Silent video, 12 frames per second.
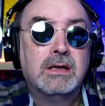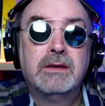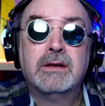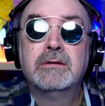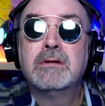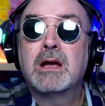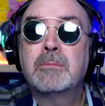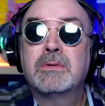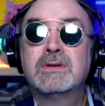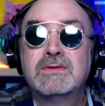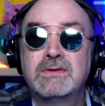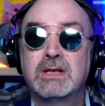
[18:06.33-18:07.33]
they're not
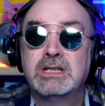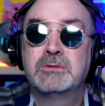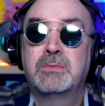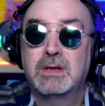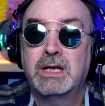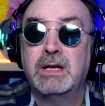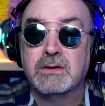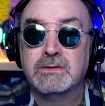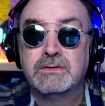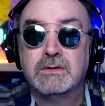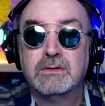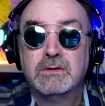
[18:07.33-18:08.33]
precise
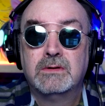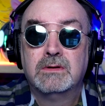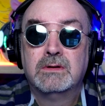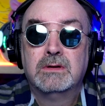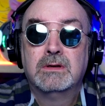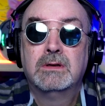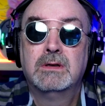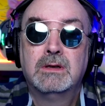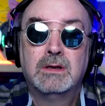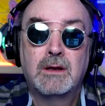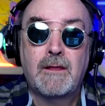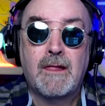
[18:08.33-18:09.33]
players.
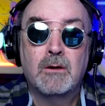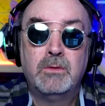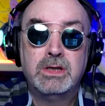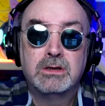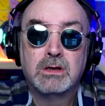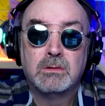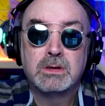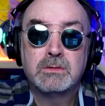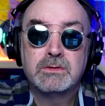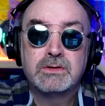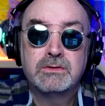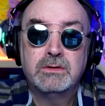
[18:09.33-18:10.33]
When you go
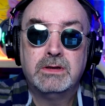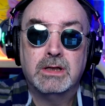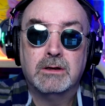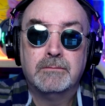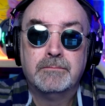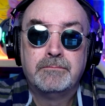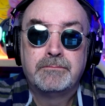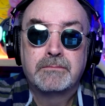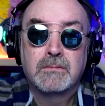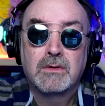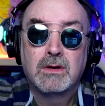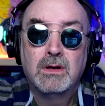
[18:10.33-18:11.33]
into a studio,
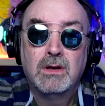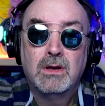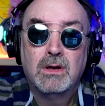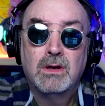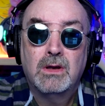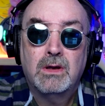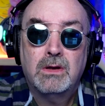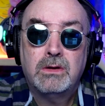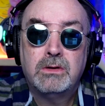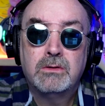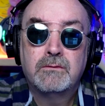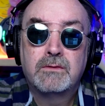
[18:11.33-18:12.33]

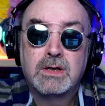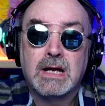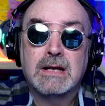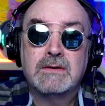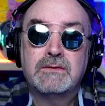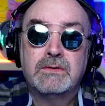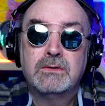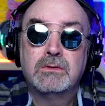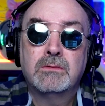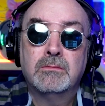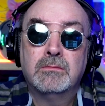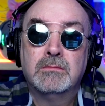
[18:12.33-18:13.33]
you've got
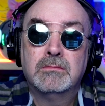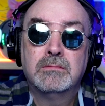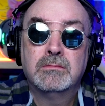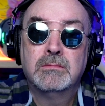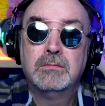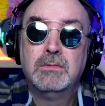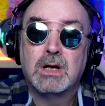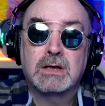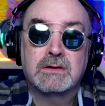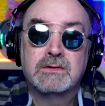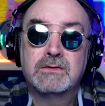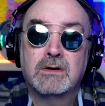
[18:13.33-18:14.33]
to
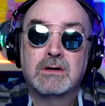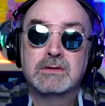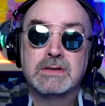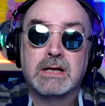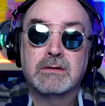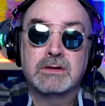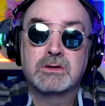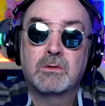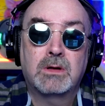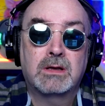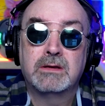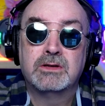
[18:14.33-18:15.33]
knock the songs out as
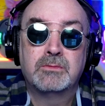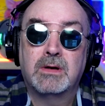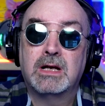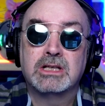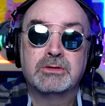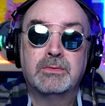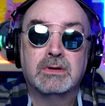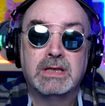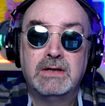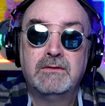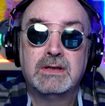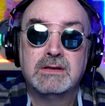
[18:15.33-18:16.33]
quickly as possible,
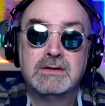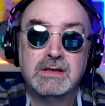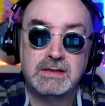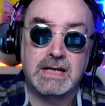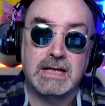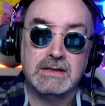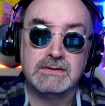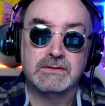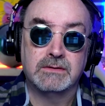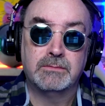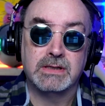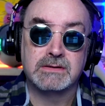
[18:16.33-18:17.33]
even in
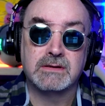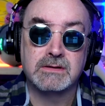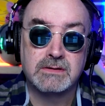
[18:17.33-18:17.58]
today's business.